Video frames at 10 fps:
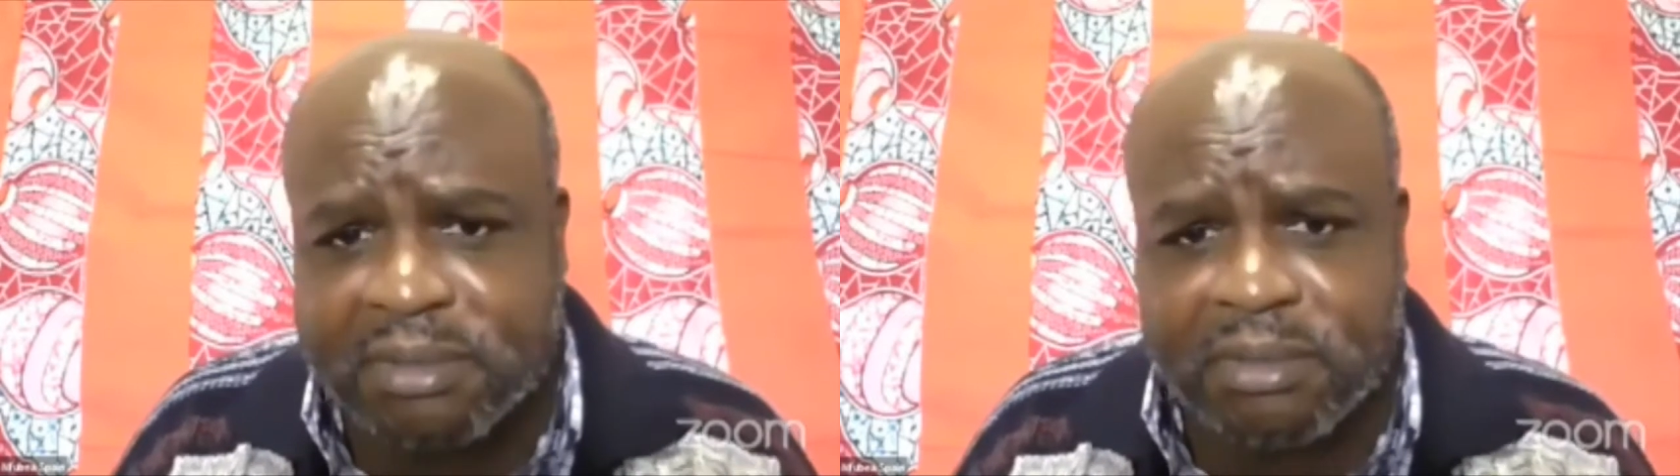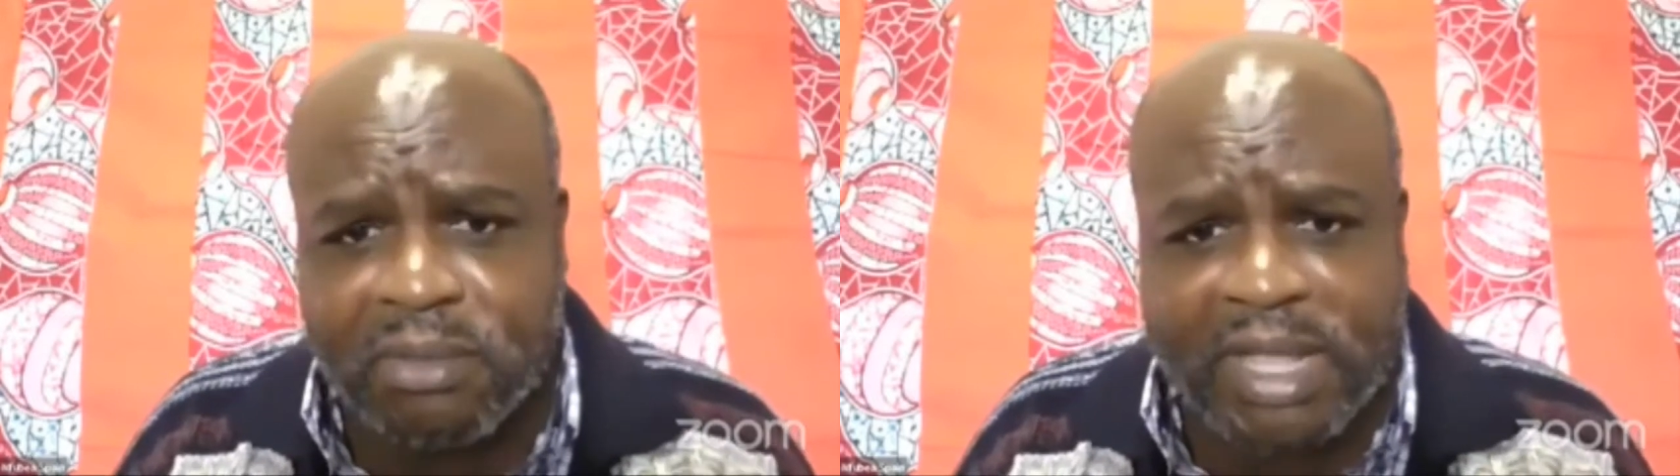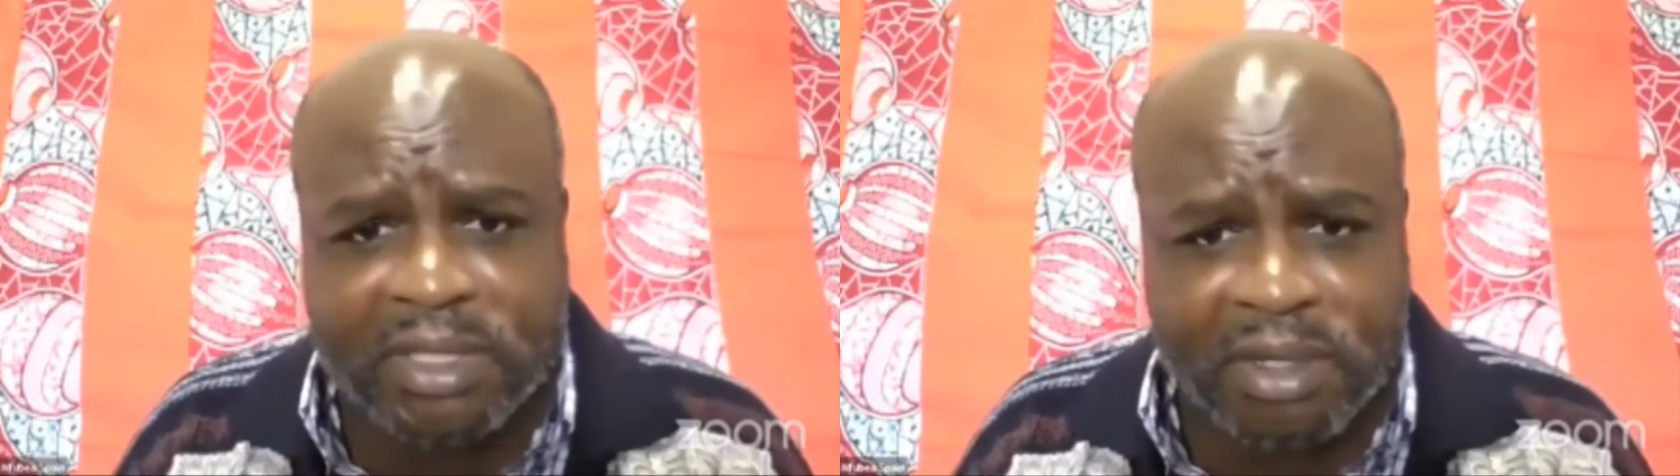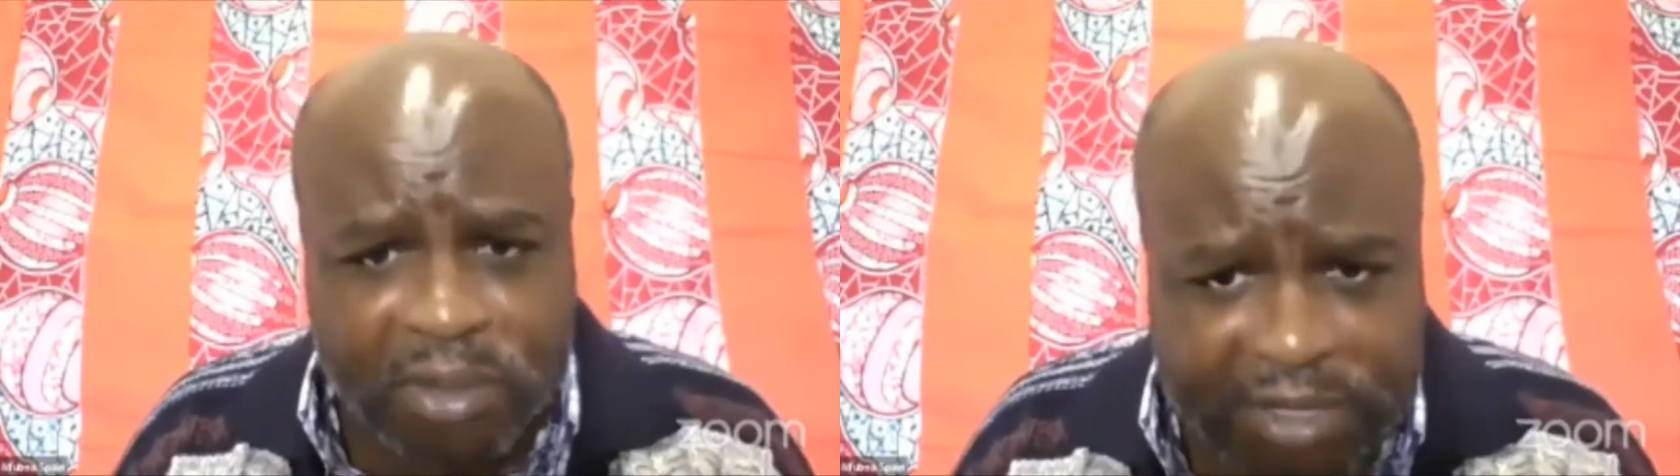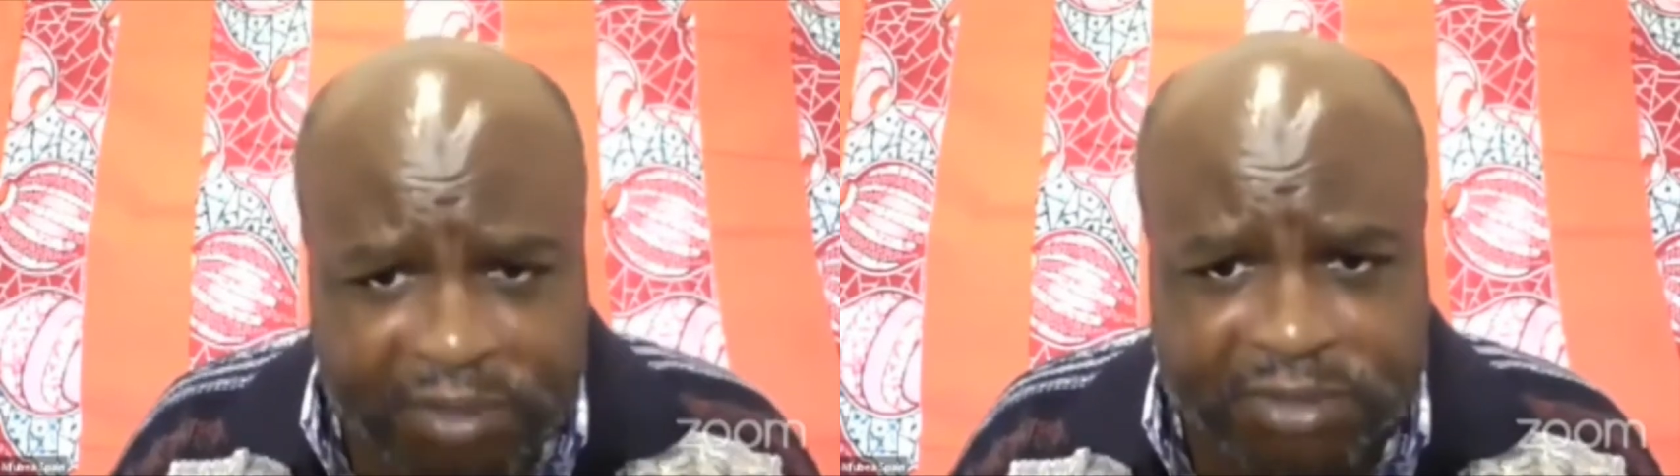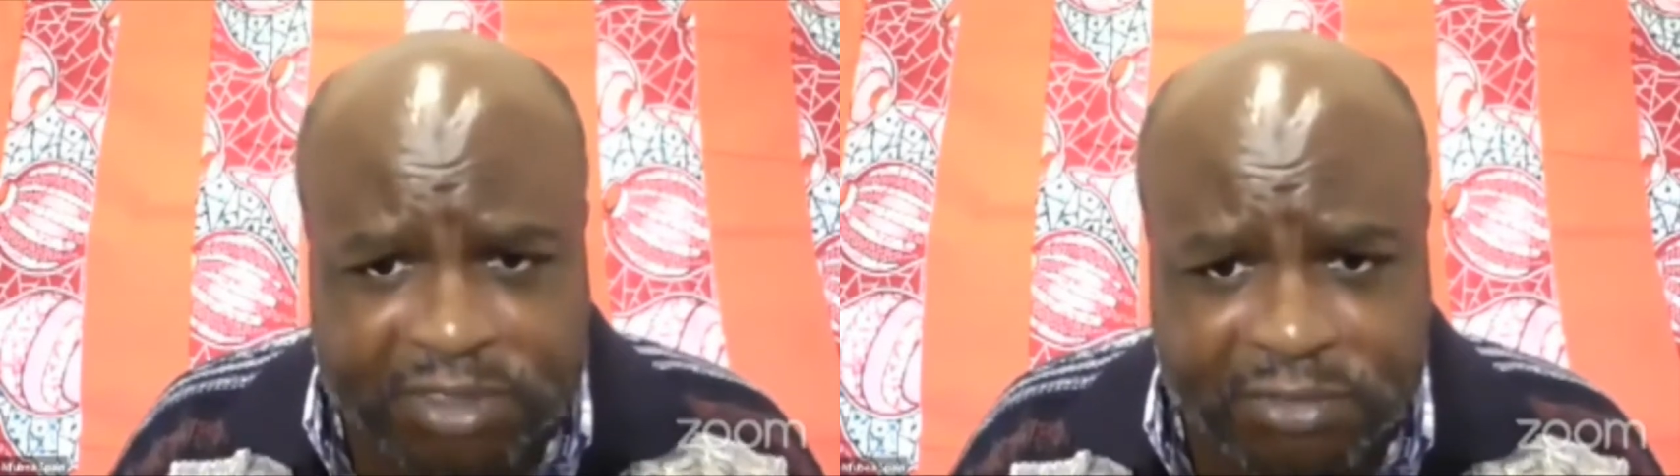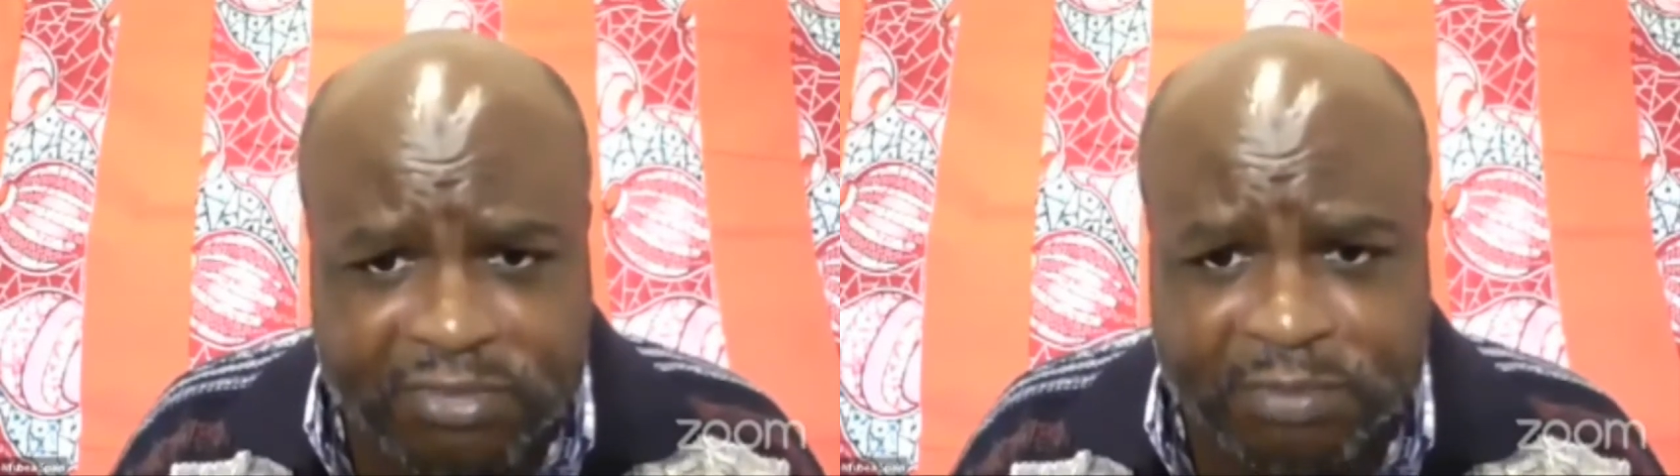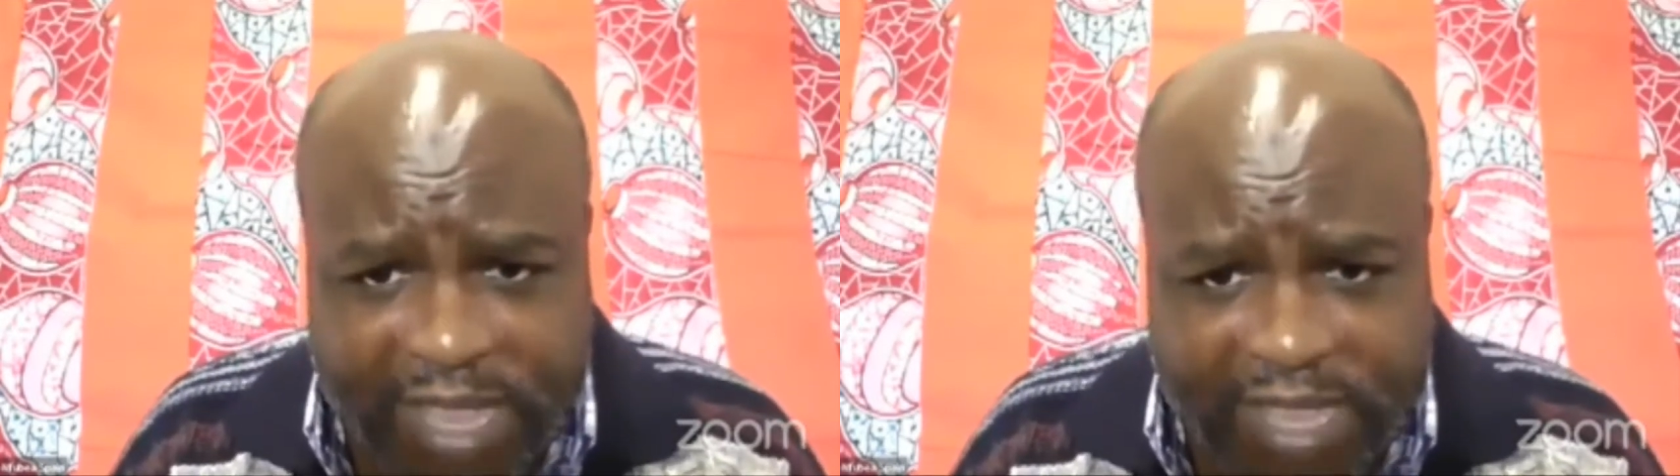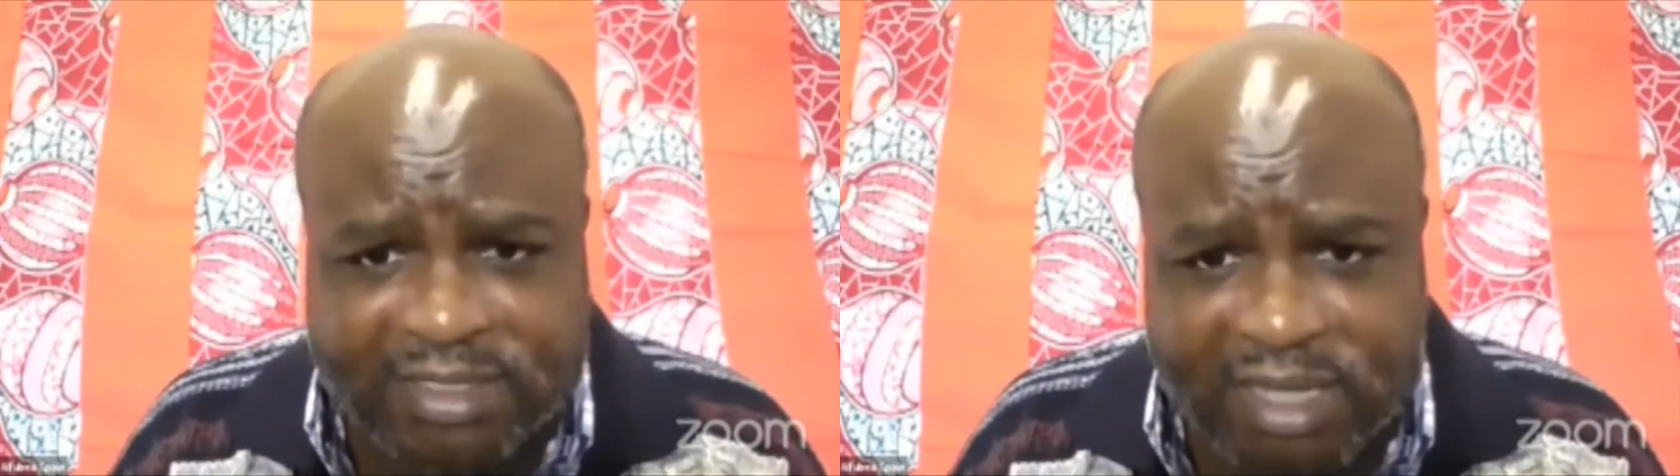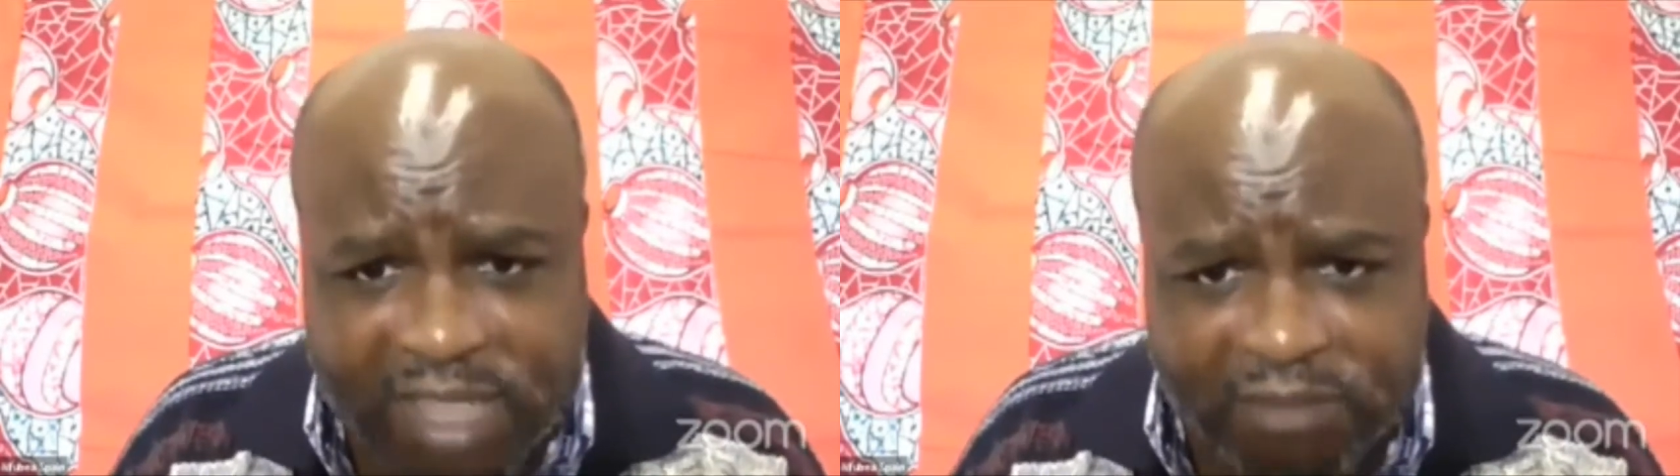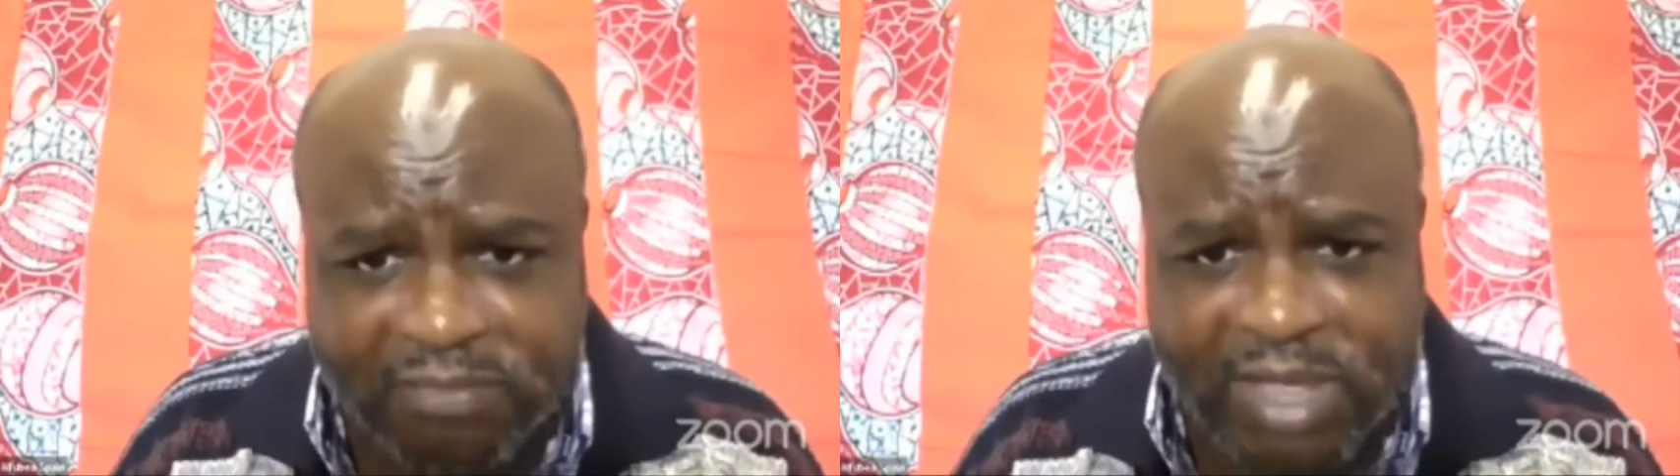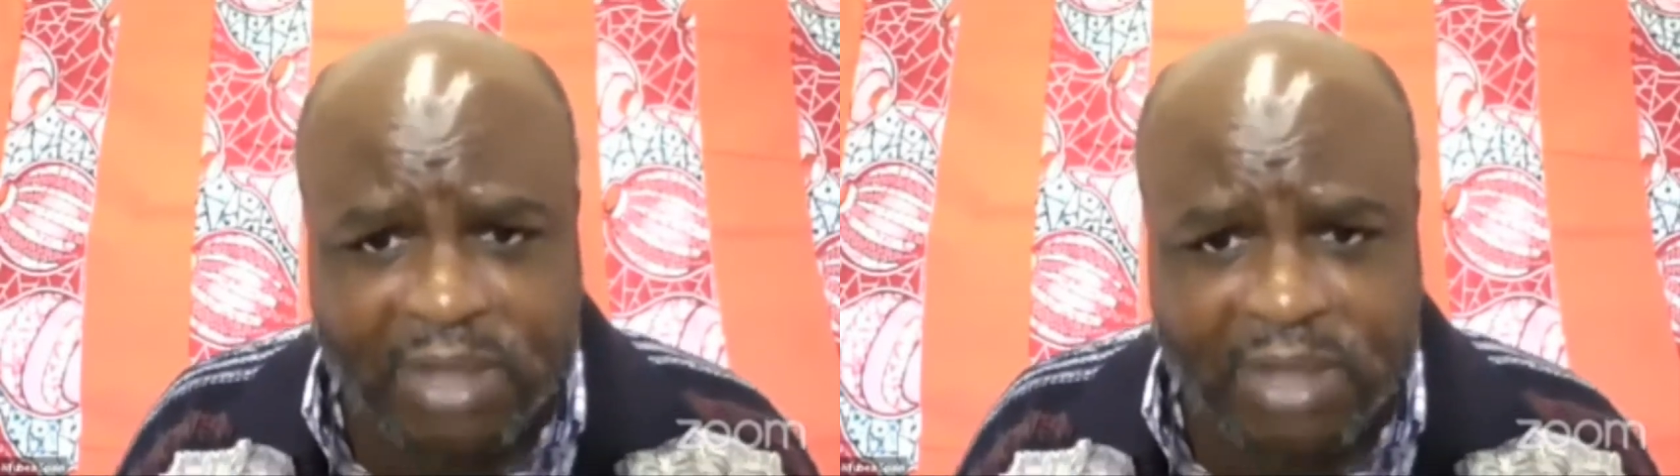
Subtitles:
white owners of the black slave,